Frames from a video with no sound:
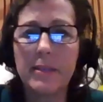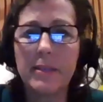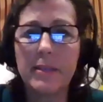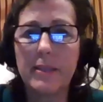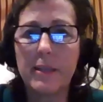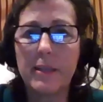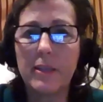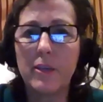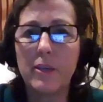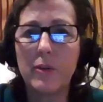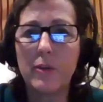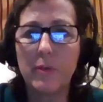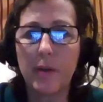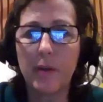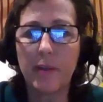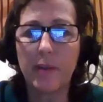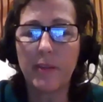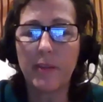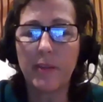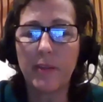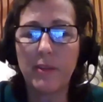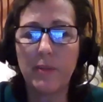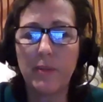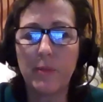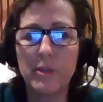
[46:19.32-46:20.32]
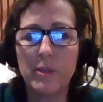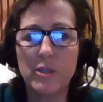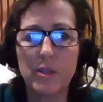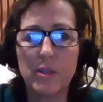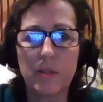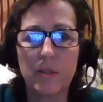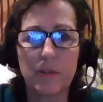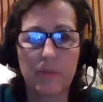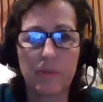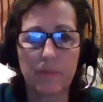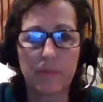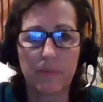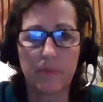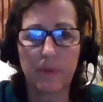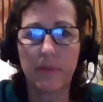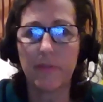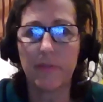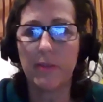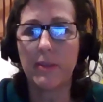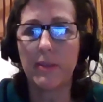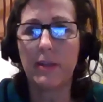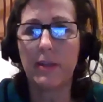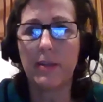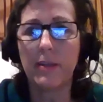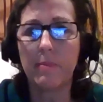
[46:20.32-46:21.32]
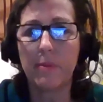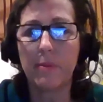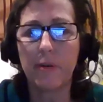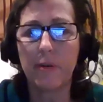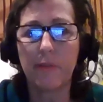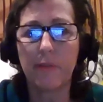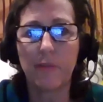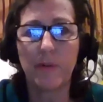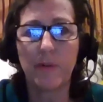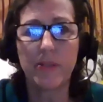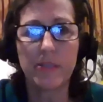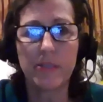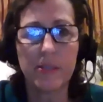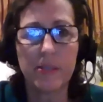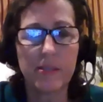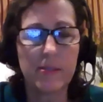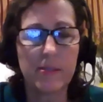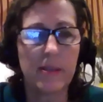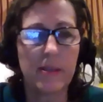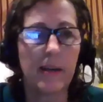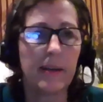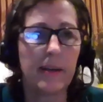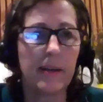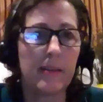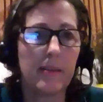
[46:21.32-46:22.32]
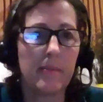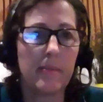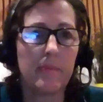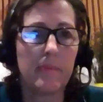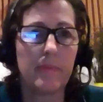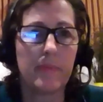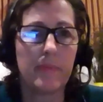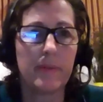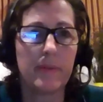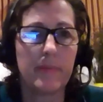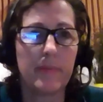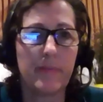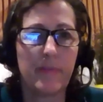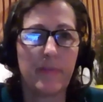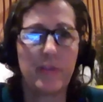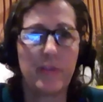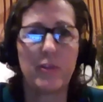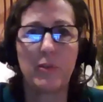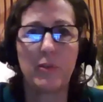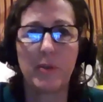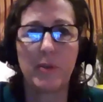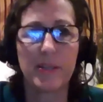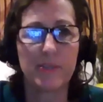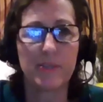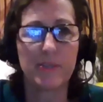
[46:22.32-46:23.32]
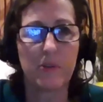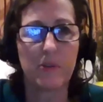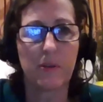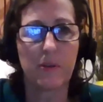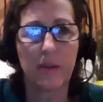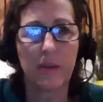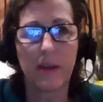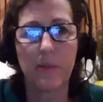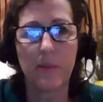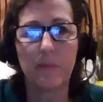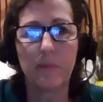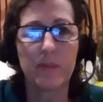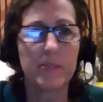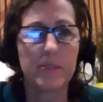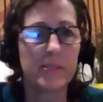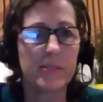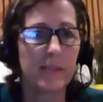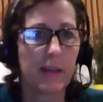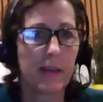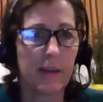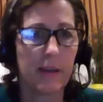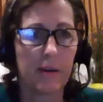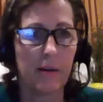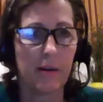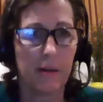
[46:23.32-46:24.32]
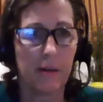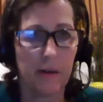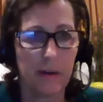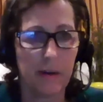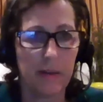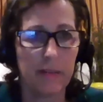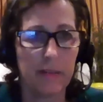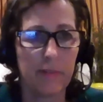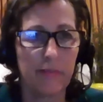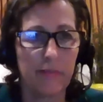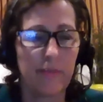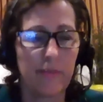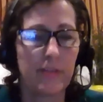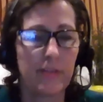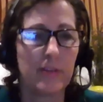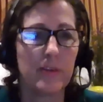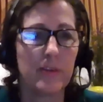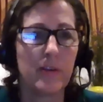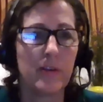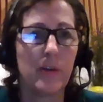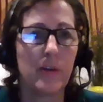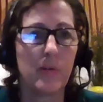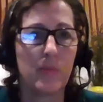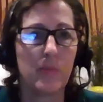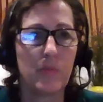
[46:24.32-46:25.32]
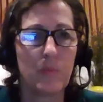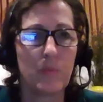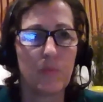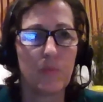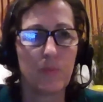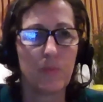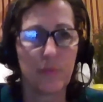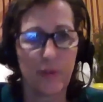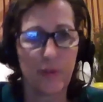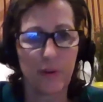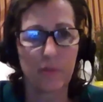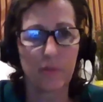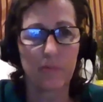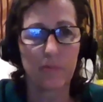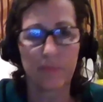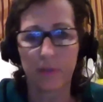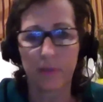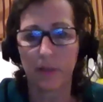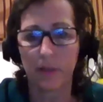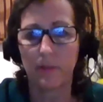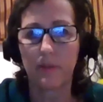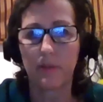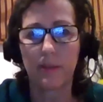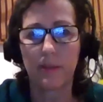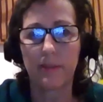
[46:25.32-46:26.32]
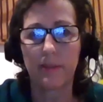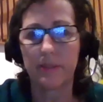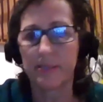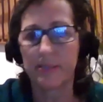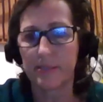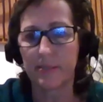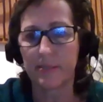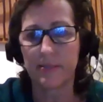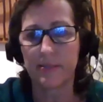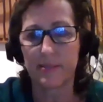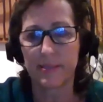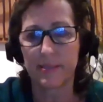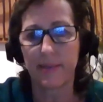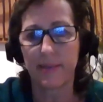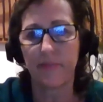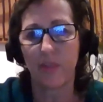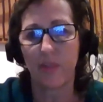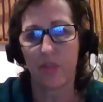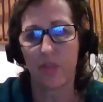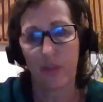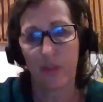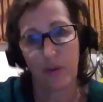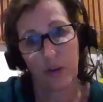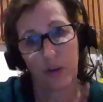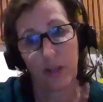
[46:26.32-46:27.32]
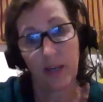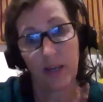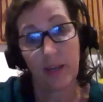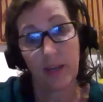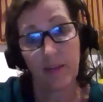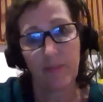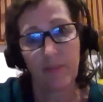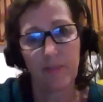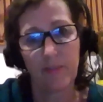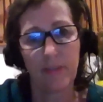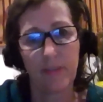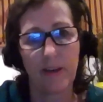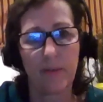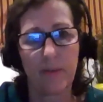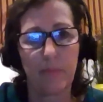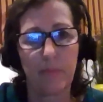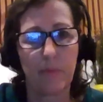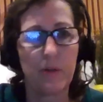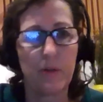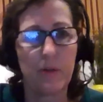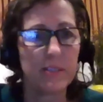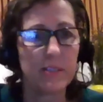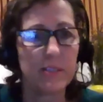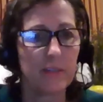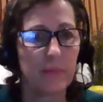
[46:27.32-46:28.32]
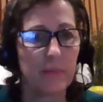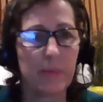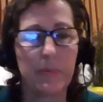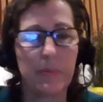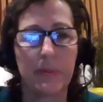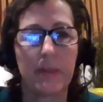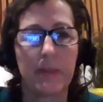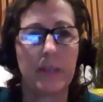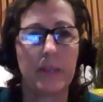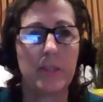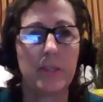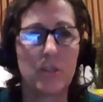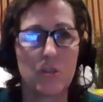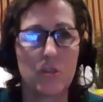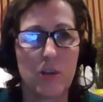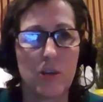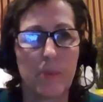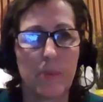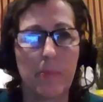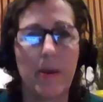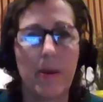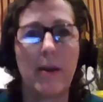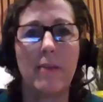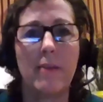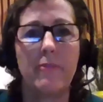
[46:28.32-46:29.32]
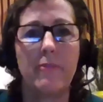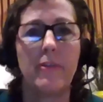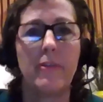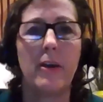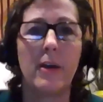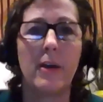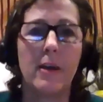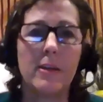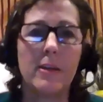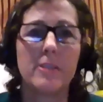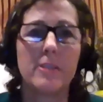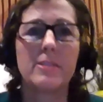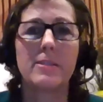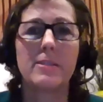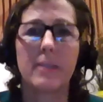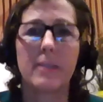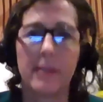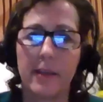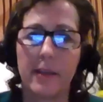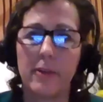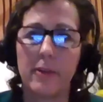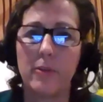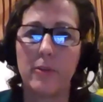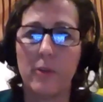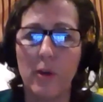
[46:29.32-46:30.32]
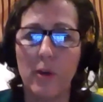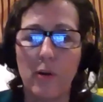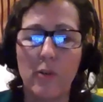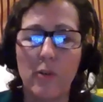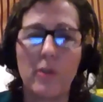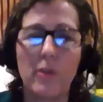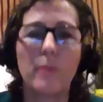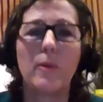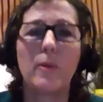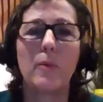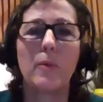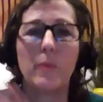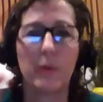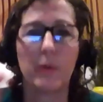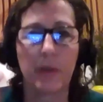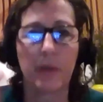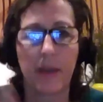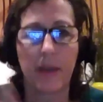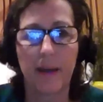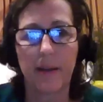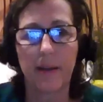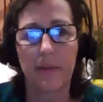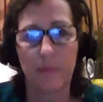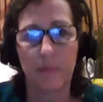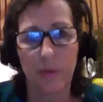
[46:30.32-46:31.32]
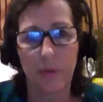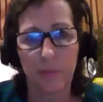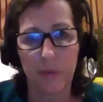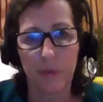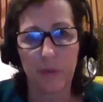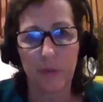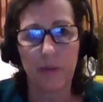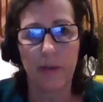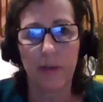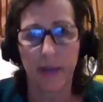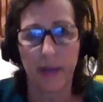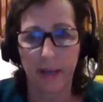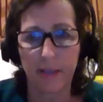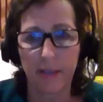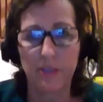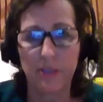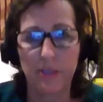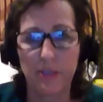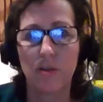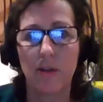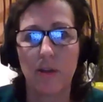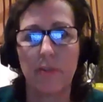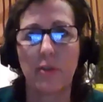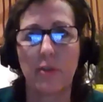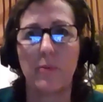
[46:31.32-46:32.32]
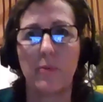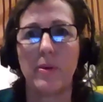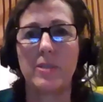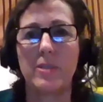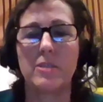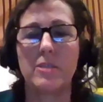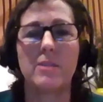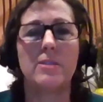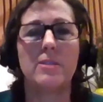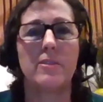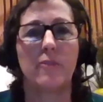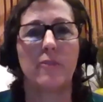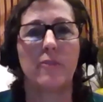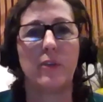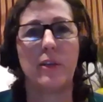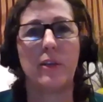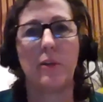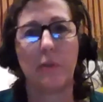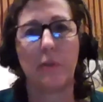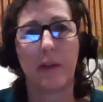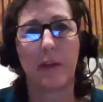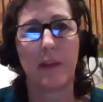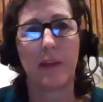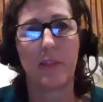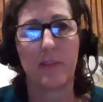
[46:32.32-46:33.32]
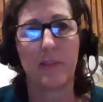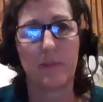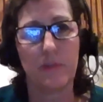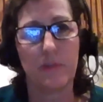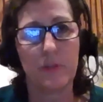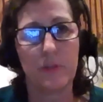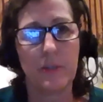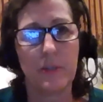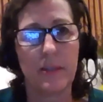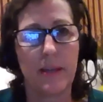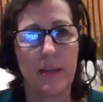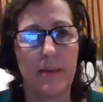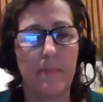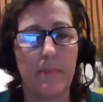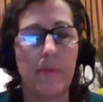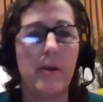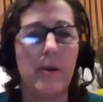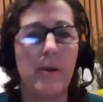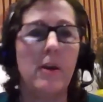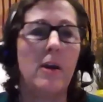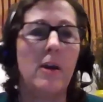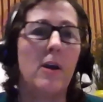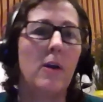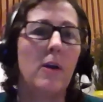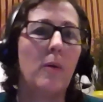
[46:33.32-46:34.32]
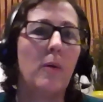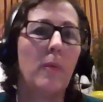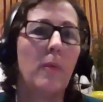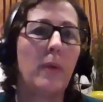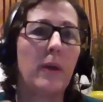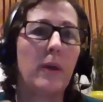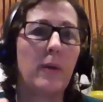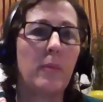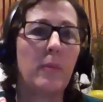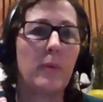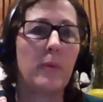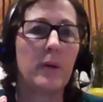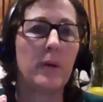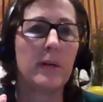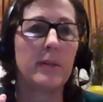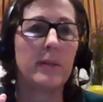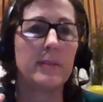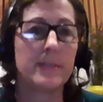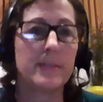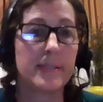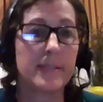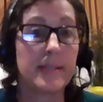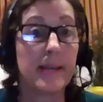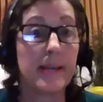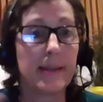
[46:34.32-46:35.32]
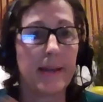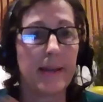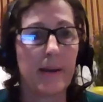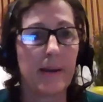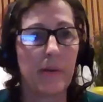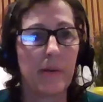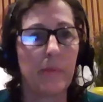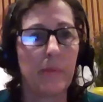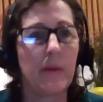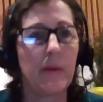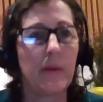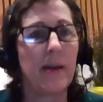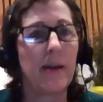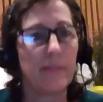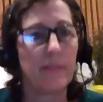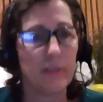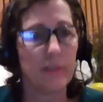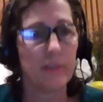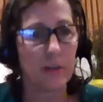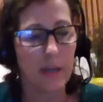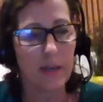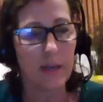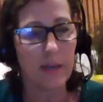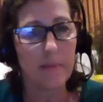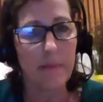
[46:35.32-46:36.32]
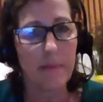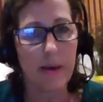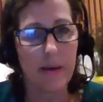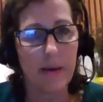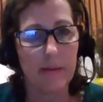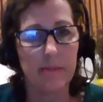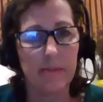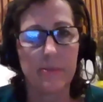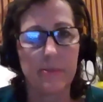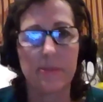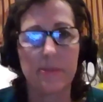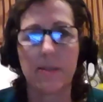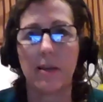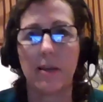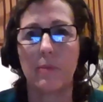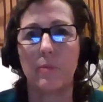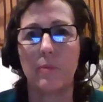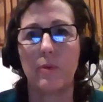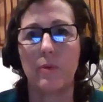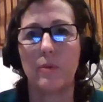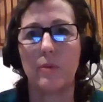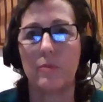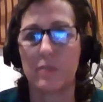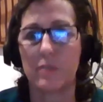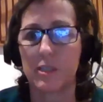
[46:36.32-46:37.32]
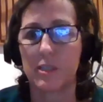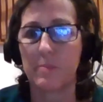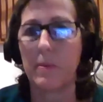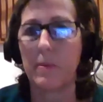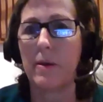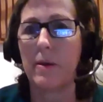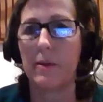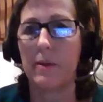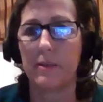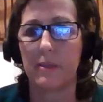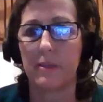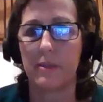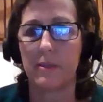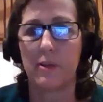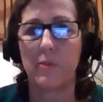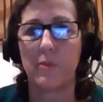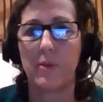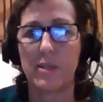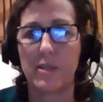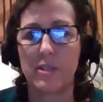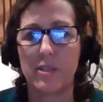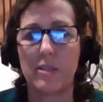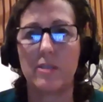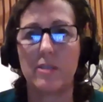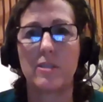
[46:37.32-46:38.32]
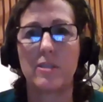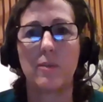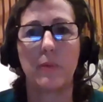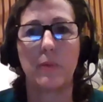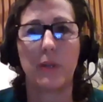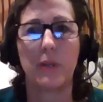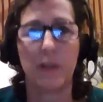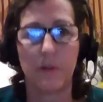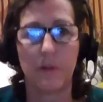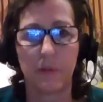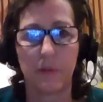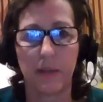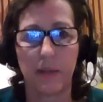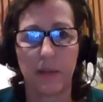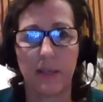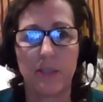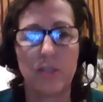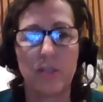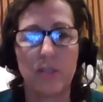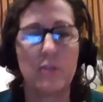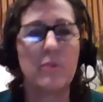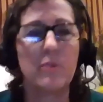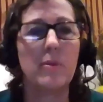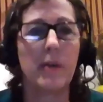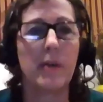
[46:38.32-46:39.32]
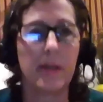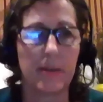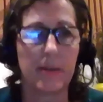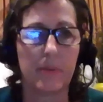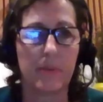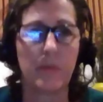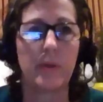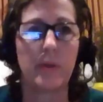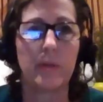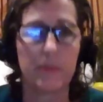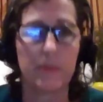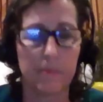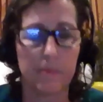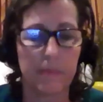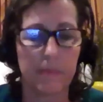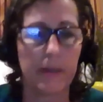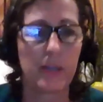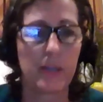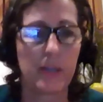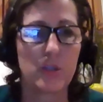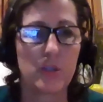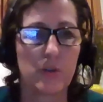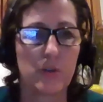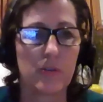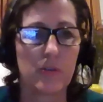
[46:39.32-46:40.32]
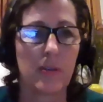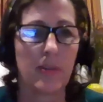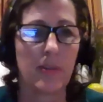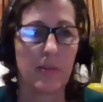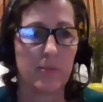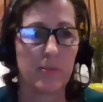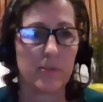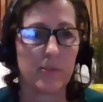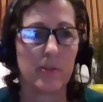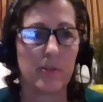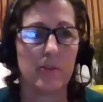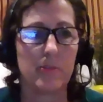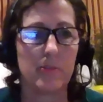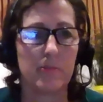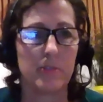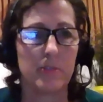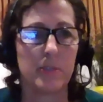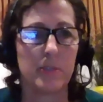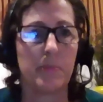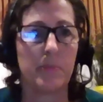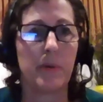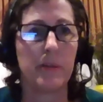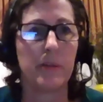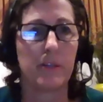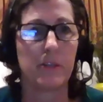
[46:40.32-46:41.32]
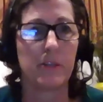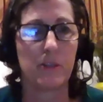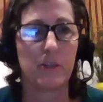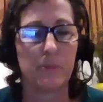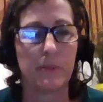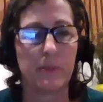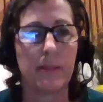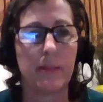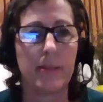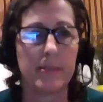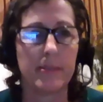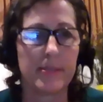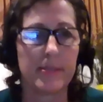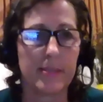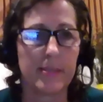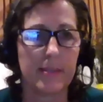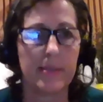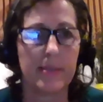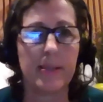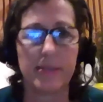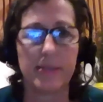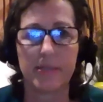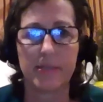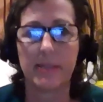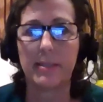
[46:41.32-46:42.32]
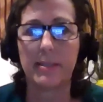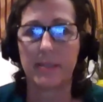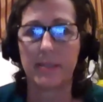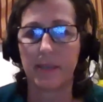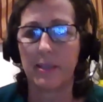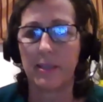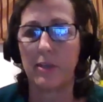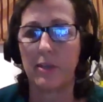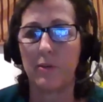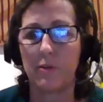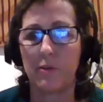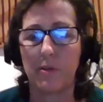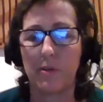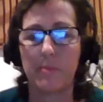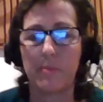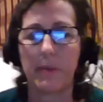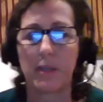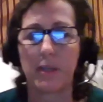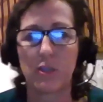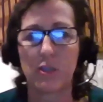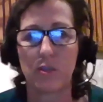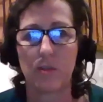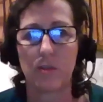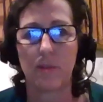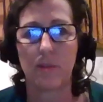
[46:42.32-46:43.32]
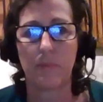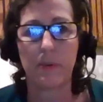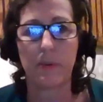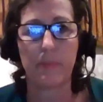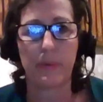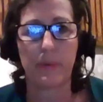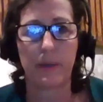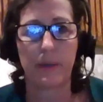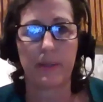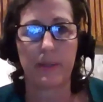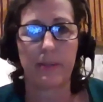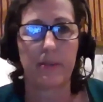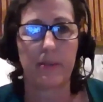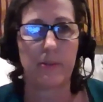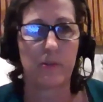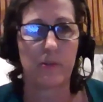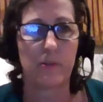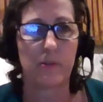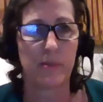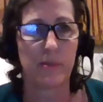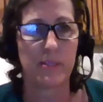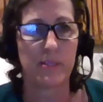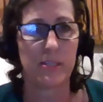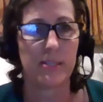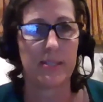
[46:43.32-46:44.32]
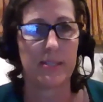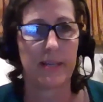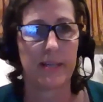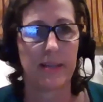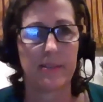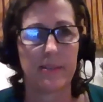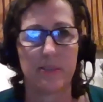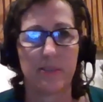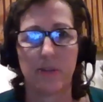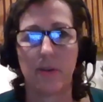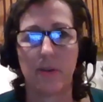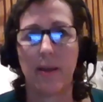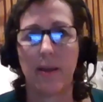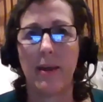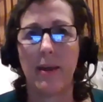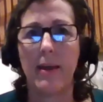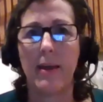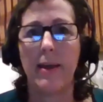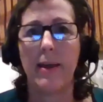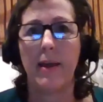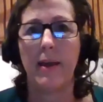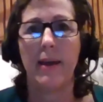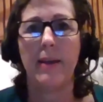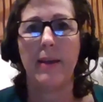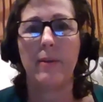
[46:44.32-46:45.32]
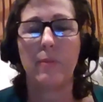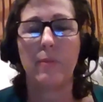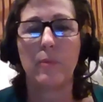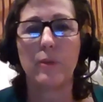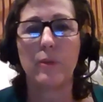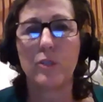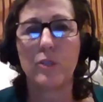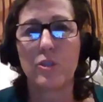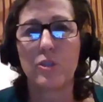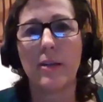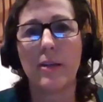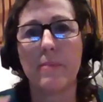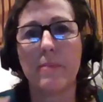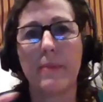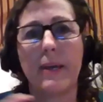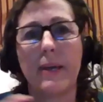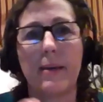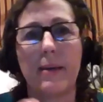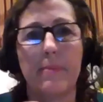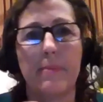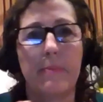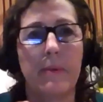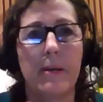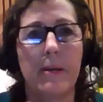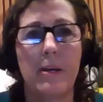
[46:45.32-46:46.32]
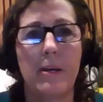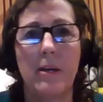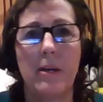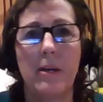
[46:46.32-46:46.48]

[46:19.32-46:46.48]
continue. I think that we should, given the number of questions, if you guys are okay, we'll stay on for you know, at least till 7:30 if that works. If people need to drop off, just to let you know that we will answer all the questions. If we don't get through to them, we will send out, we have your emails, and we'll respond to the questions that we don't get to, and we'll make sure that those are responded to. But let's continue to make sure that people get their questions answered, and we'll try to make them.